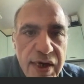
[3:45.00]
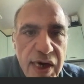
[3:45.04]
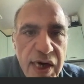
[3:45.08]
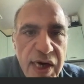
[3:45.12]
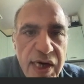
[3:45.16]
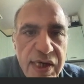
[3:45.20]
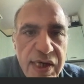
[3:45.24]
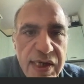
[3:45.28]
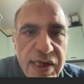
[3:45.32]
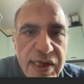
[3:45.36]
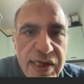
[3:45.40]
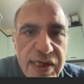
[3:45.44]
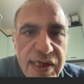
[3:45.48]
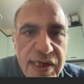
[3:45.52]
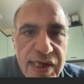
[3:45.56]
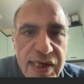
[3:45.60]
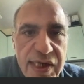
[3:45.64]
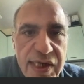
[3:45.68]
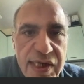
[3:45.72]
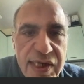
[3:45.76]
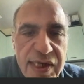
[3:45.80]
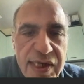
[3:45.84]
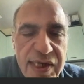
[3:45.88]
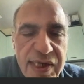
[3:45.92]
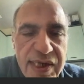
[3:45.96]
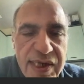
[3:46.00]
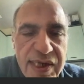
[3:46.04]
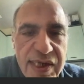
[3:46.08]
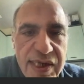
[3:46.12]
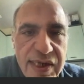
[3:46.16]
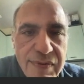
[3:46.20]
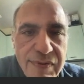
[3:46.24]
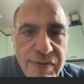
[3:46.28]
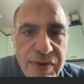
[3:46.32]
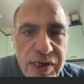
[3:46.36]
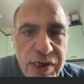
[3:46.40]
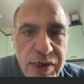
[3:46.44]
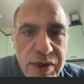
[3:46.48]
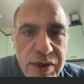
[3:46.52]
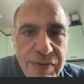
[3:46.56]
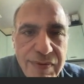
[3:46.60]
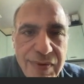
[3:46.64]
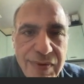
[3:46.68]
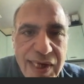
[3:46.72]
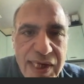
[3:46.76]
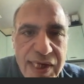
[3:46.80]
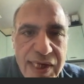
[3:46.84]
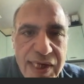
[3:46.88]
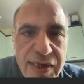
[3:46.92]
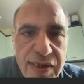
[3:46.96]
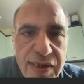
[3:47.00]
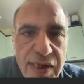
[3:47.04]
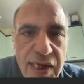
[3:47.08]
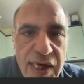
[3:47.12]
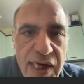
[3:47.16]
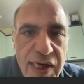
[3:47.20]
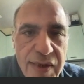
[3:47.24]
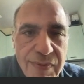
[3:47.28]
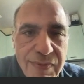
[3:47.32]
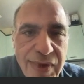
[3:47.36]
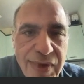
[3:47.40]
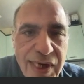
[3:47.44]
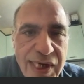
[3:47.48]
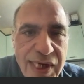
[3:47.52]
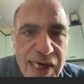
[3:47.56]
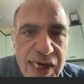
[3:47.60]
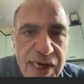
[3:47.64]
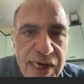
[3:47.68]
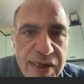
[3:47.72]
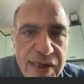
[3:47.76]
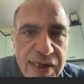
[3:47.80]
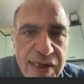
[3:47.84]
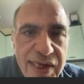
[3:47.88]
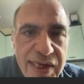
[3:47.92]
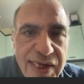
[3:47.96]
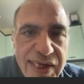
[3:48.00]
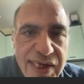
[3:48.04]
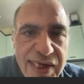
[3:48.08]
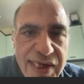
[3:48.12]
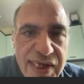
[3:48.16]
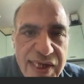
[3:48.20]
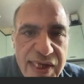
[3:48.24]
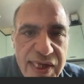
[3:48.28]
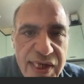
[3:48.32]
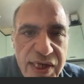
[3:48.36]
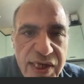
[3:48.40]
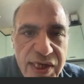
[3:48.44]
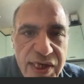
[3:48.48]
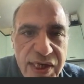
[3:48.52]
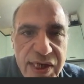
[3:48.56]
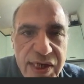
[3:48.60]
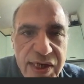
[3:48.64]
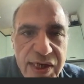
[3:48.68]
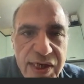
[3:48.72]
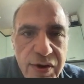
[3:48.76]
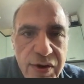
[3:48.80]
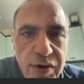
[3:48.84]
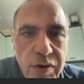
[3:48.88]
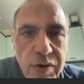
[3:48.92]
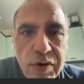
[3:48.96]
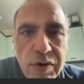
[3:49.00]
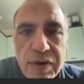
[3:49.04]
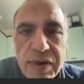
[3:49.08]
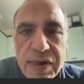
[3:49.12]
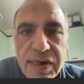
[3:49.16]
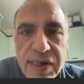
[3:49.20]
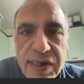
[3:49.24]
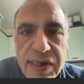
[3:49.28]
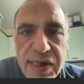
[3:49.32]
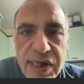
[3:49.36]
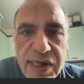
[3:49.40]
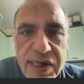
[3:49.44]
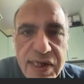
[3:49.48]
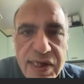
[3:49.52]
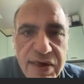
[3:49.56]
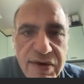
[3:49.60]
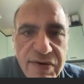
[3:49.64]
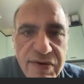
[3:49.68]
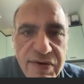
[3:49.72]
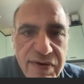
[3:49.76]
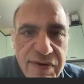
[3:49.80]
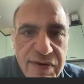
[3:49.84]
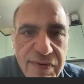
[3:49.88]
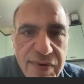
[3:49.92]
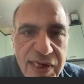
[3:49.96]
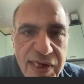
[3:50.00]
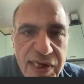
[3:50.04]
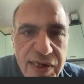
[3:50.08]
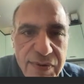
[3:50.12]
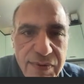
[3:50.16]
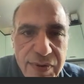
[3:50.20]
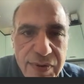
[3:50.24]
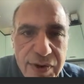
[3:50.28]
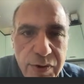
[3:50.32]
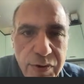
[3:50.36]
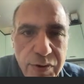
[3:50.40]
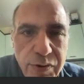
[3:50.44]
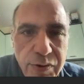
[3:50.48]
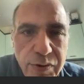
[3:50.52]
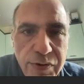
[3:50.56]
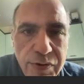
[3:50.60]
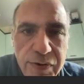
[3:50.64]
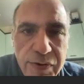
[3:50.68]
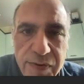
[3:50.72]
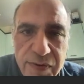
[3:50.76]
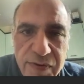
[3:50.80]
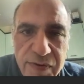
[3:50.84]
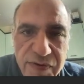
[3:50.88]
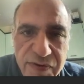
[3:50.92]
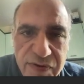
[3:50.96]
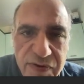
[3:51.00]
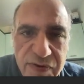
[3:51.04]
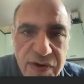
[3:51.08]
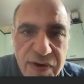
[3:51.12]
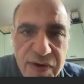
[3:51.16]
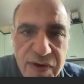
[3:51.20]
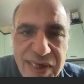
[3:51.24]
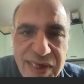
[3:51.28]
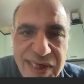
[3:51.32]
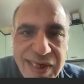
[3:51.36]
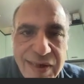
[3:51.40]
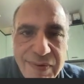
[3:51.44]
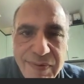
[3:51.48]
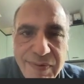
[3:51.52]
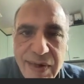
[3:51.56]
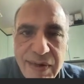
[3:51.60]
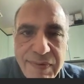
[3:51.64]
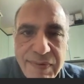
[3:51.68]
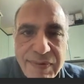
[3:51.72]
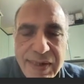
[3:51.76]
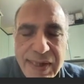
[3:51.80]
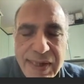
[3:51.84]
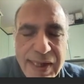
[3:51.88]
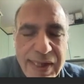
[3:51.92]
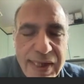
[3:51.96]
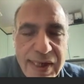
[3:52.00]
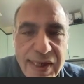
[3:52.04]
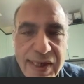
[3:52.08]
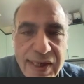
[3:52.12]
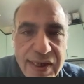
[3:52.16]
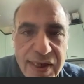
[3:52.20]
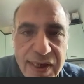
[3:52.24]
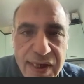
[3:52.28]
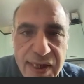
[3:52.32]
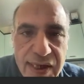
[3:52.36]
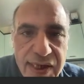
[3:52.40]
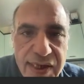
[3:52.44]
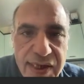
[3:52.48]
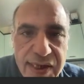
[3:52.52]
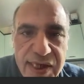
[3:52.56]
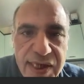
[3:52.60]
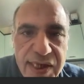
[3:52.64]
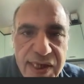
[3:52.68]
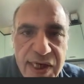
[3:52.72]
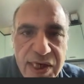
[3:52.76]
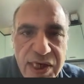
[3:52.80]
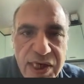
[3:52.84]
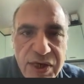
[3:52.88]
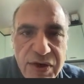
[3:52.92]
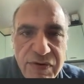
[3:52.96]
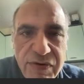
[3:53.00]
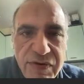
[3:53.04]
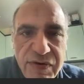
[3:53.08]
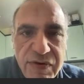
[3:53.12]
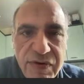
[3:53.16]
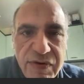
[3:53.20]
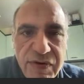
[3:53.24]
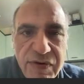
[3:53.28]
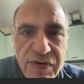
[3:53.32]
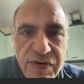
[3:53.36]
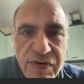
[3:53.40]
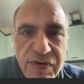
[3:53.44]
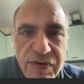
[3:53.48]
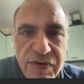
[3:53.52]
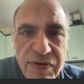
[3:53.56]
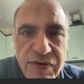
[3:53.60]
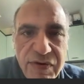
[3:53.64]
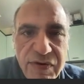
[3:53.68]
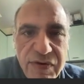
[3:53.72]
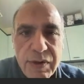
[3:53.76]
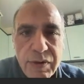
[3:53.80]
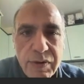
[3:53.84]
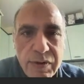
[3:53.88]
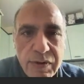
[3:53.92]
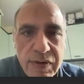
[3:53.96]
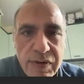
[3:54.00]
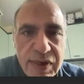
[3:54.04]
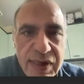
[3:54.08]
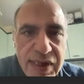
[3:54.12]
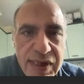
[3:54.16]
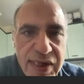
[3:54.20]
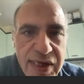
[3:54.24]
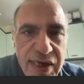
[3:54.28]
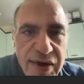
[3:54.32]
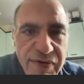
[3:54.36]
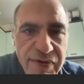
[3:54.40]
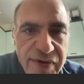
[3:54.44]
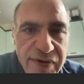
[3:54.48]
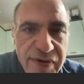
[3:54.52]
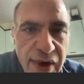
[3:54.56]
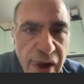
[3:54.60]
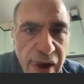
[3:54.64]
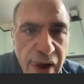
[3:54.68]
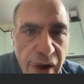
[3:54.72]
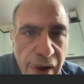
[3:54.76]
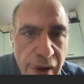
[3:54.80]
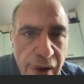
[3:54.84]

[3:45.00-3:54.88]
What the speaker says: The heart rate is measured by either an ECG or detected from SpO2. For sleep apnea, deduction from SpO2 is enough.